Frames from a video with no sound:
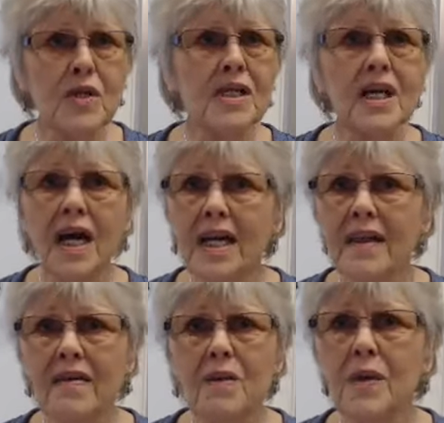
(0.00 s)
What's a
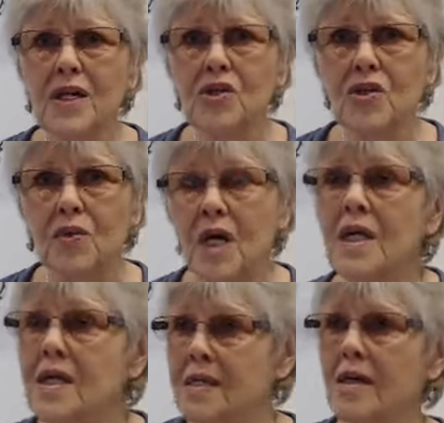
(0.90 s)
kind thing we can do?
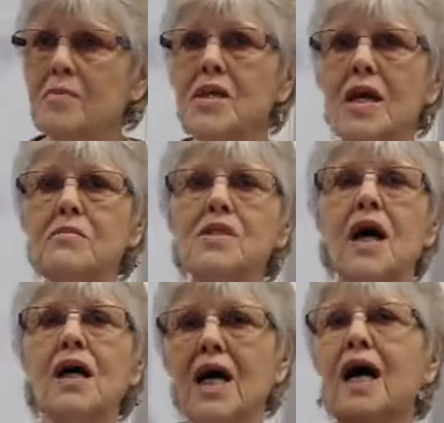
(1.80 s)
Sometimes
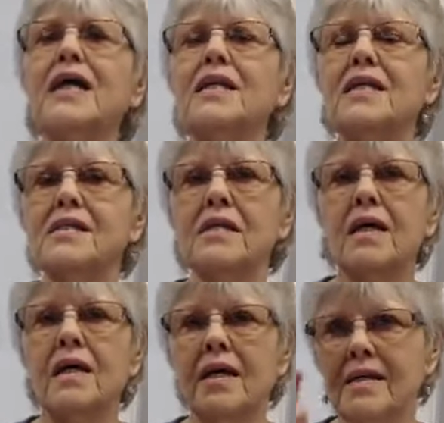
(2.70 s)
a kindness
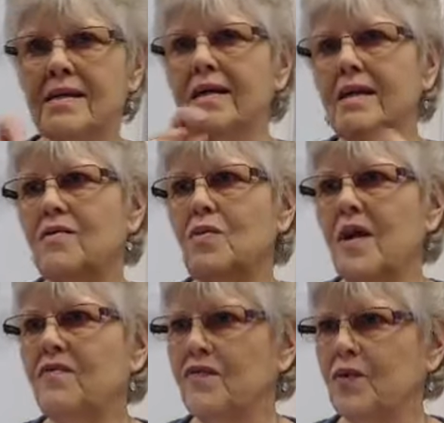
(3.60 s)
is eating the
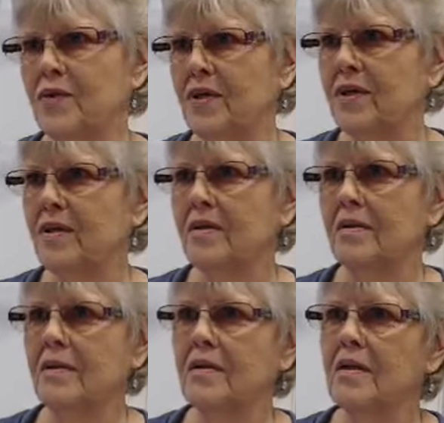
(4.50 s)
right food.
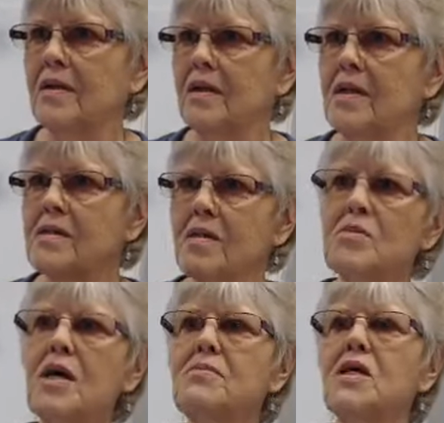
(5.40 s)

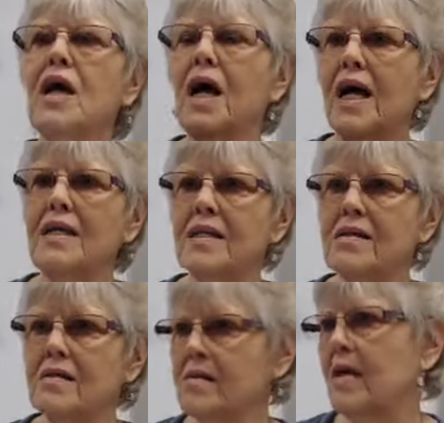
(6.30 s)
Sometimes a
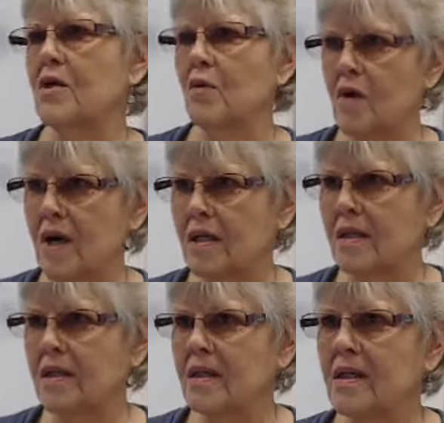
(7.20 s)
kindness is taking a walk.
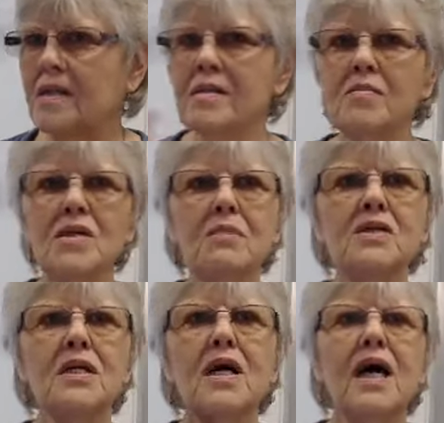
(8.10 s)
Sometimes
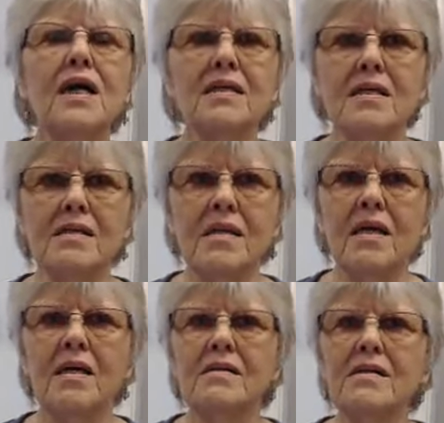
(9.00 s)
a kindness
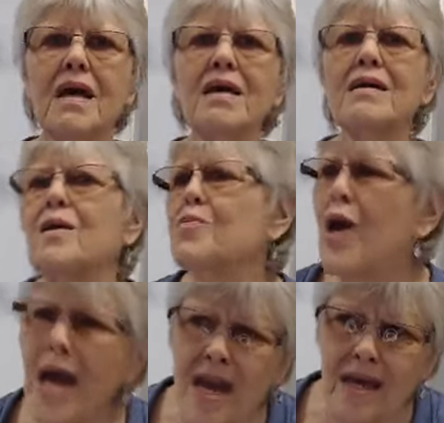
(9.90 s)
is taking a
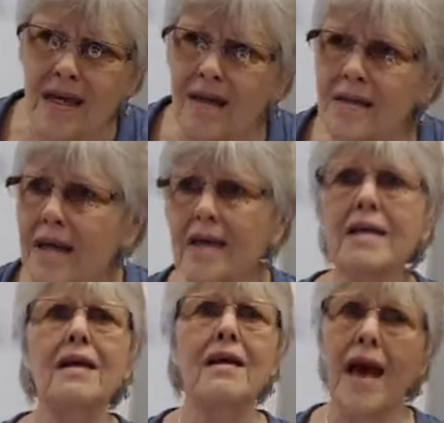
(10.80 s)
break,
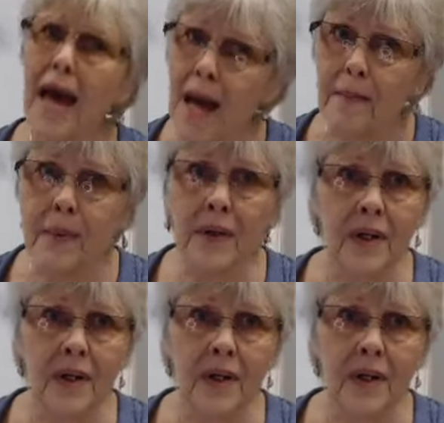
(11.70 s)
taking a nap.